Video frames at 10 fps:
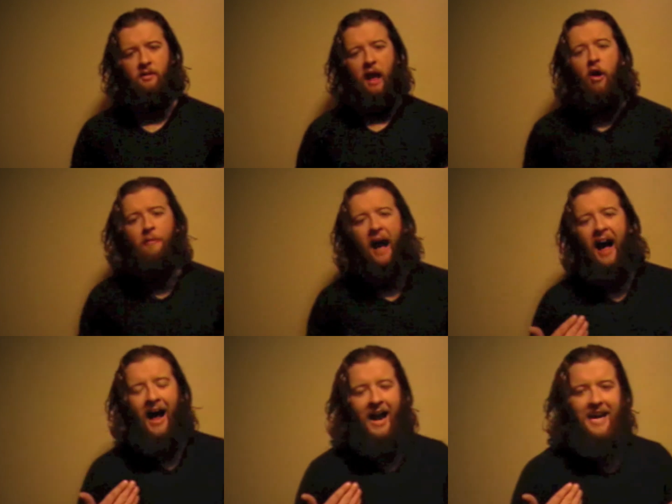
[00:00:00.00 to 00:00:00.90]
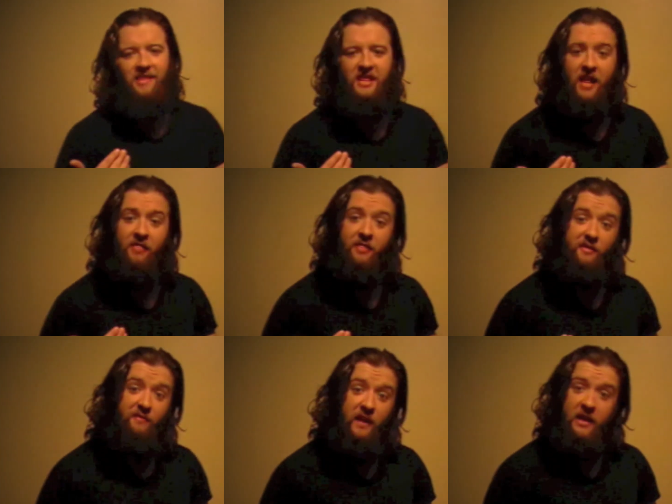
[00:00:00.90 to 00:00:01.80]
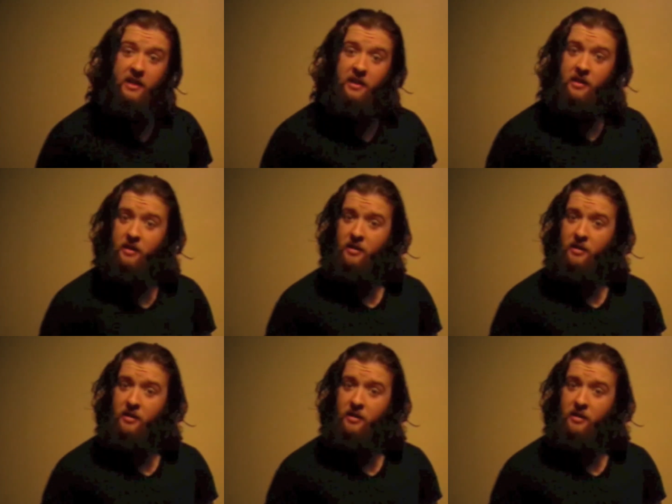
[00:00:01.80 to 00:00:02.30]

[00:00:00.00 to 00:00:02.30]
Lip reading: how am I then the villain?